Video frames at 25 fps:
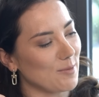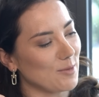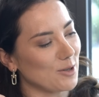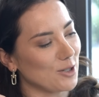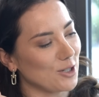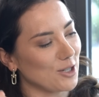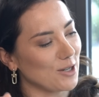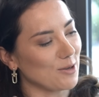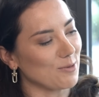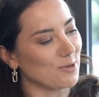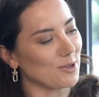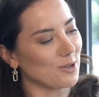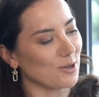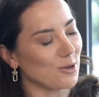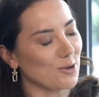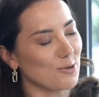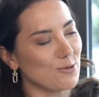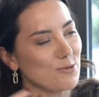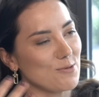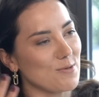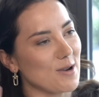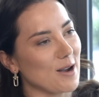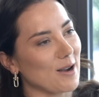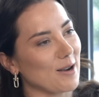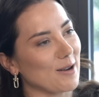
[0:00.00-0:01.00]
and she was a cool
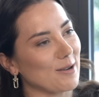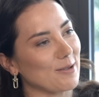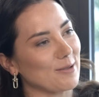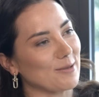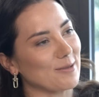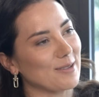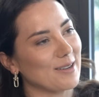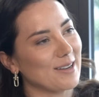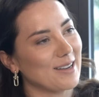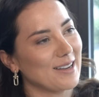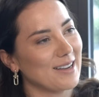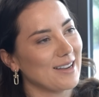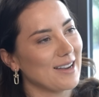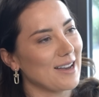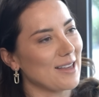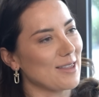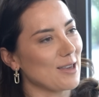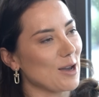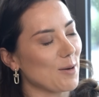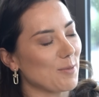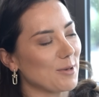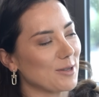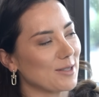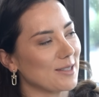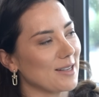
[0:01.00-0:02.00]
girl in the
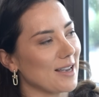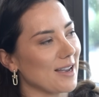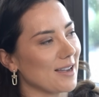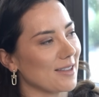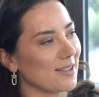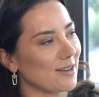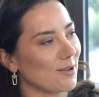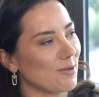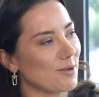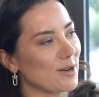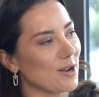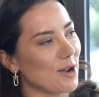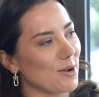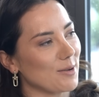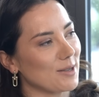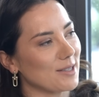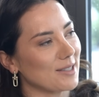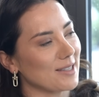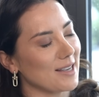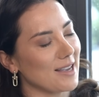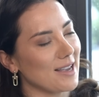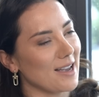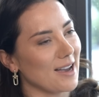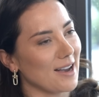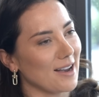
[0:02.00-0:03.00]
upper sixth, and I would go and
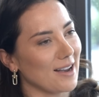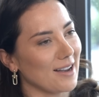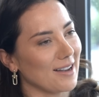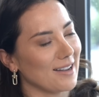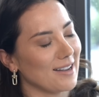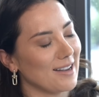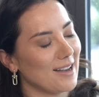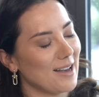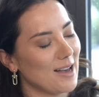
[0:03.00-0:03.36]
see her.